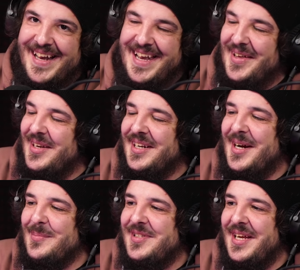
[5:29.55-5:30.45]
Now that it
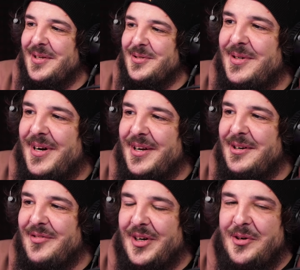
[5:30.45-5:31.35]
comes down to it, I don't know
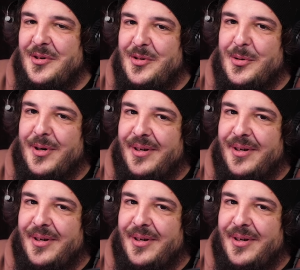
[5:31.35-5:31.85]
if I could do it.